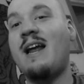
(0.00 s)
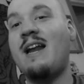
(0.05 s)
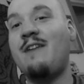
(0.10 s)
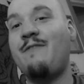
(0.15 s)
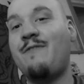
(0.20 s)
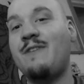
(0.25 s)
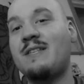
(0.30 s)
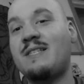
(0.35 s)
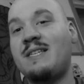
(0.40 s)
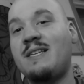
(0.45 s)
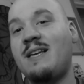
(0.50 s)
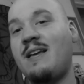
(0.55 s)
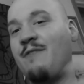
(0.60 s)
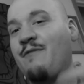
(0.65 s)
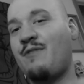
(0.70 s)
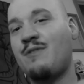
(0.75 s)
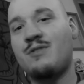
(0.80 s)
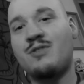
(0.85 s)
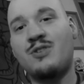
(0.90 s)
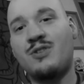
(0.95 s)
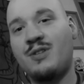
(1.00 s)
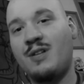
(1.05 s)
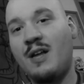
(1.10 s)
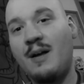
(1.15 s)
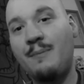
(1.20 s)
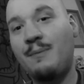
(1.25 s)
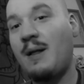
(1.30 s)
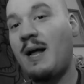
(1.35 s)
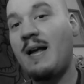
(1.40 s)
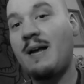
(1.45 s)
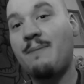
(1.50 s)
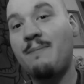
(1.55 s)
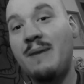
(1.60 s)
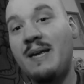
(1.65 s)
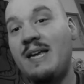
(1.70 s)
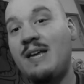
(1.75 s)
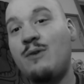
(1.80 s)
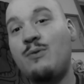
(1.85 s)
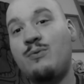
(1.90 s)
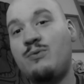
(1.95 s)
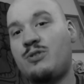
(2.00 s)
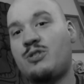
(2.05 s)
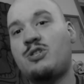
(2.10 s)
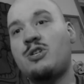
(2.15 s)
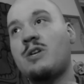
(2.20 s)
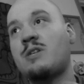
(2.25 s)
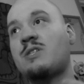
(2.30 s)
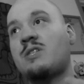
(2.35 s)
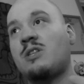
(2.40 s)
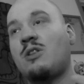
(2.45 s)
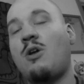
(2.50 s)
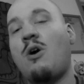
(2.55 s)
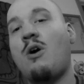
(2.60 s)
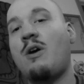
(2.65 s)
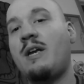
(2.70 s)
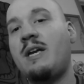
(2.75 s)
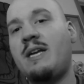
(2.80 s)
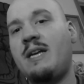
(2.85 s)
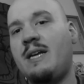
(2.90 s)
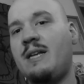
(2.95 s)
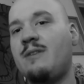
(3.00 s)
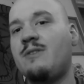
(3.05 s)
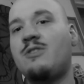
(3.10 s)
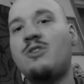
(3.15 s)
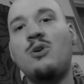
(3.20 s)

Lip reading: And if a schlub like me who's just logging in,